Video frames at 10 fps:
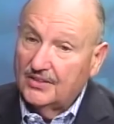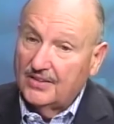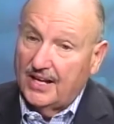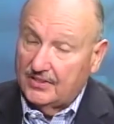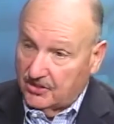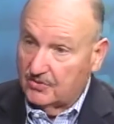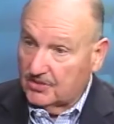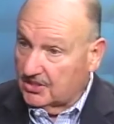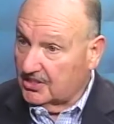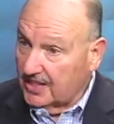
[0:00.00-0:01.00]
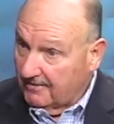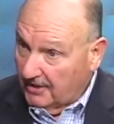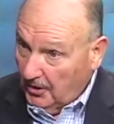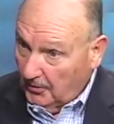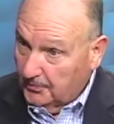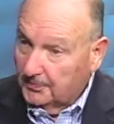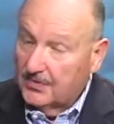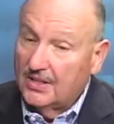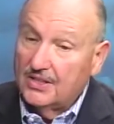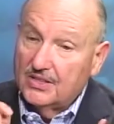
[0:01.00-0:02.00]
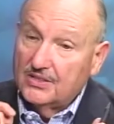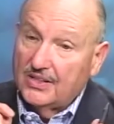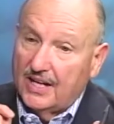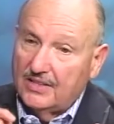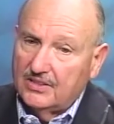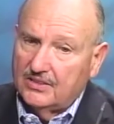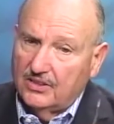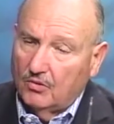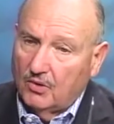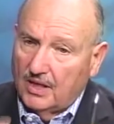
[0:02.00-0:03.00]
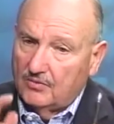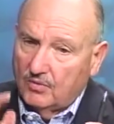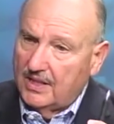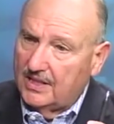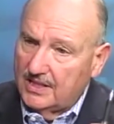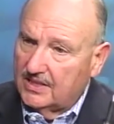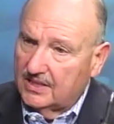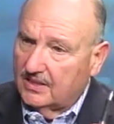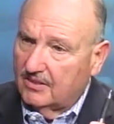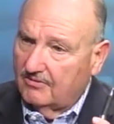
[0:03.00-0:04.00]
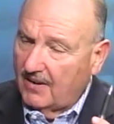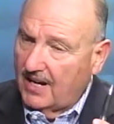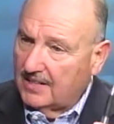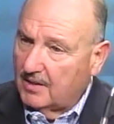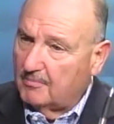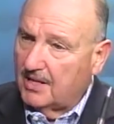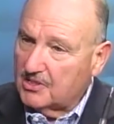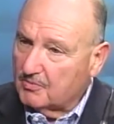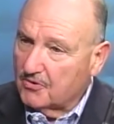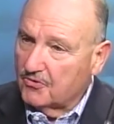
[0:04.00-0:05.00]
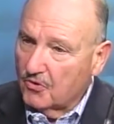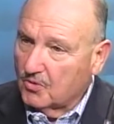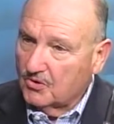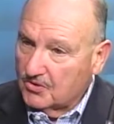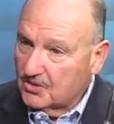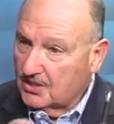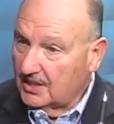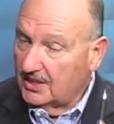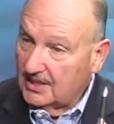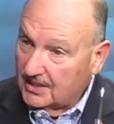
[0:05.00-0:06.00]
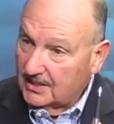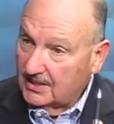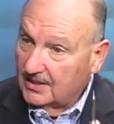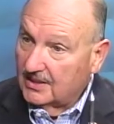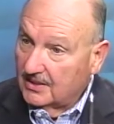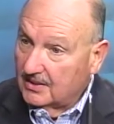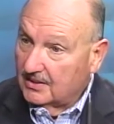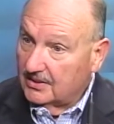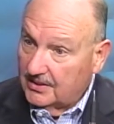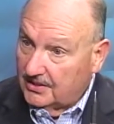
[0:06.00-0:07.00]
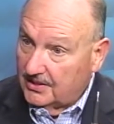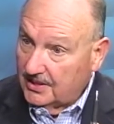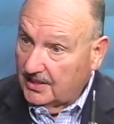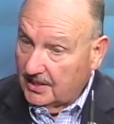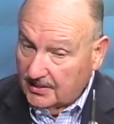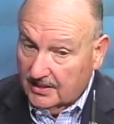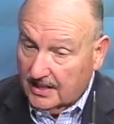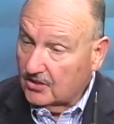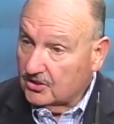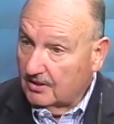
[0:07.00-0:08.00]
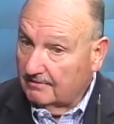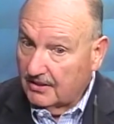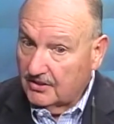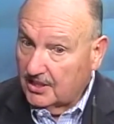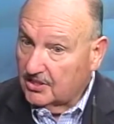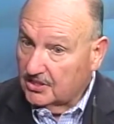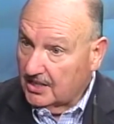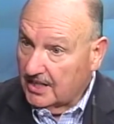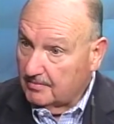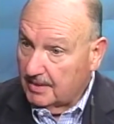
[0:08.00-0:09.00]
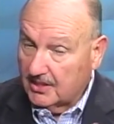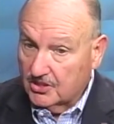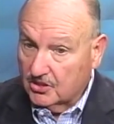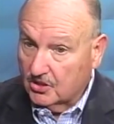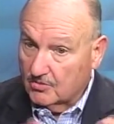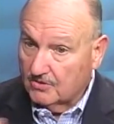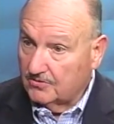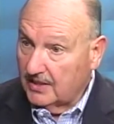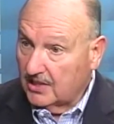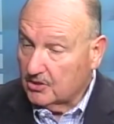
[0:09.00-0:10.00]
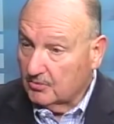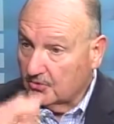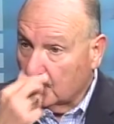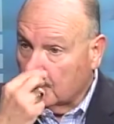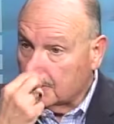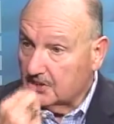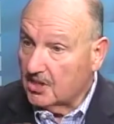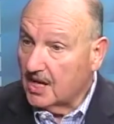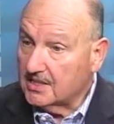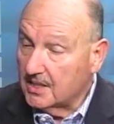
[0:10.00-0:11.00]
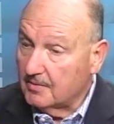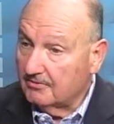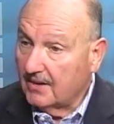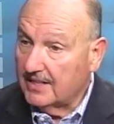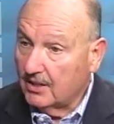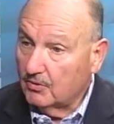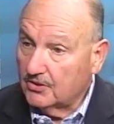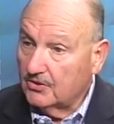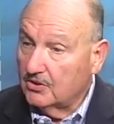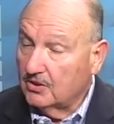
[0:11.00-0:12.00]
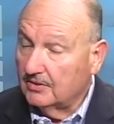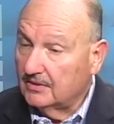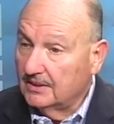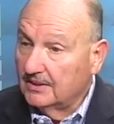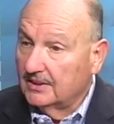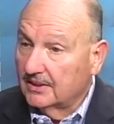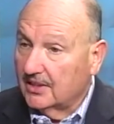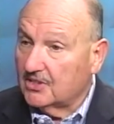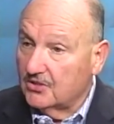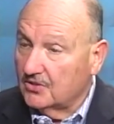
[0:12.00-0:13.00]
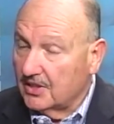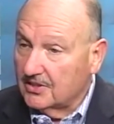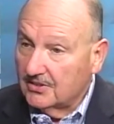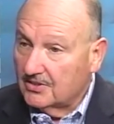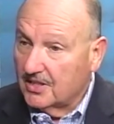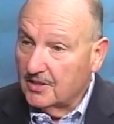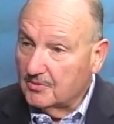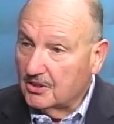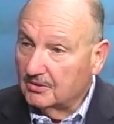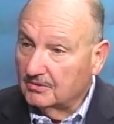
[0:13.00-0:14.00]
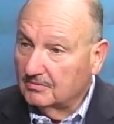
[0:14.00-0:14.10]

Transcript: that she was the CFO, that, you know what, we need to find the best performers in the Council on Foundations database in terms of financial performance, and talk to them and find out what they're doing. Guess who they sent them to?